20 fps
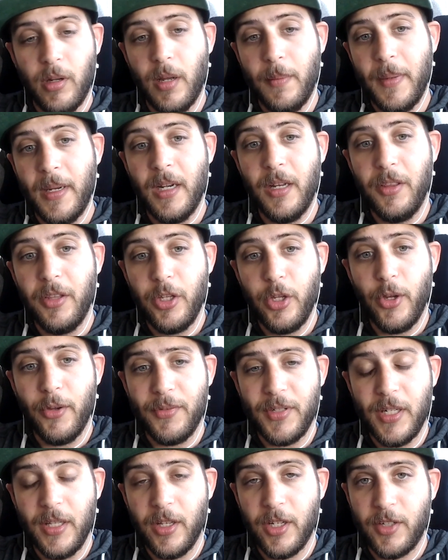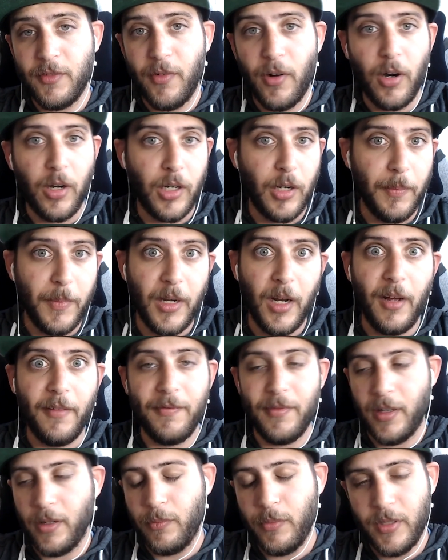I mean, in the UFC thus far, coming
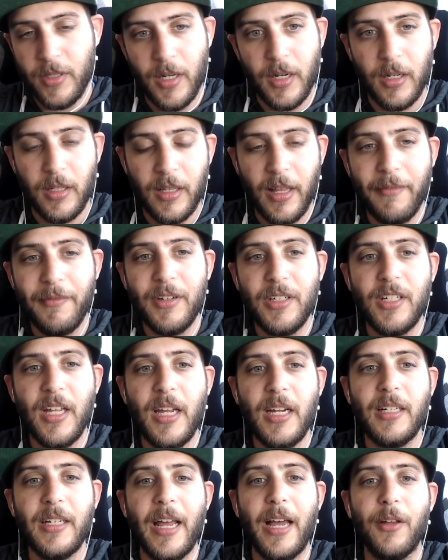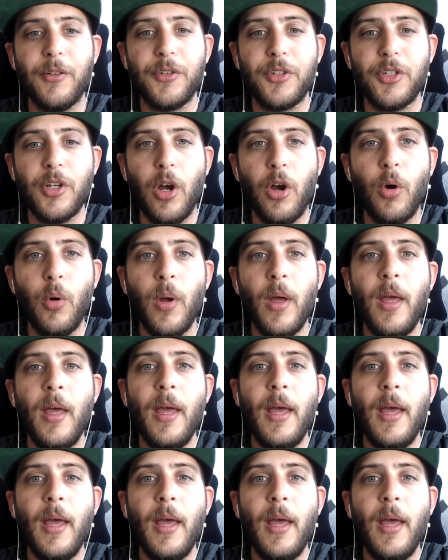off, like we said, 11 takedowns. So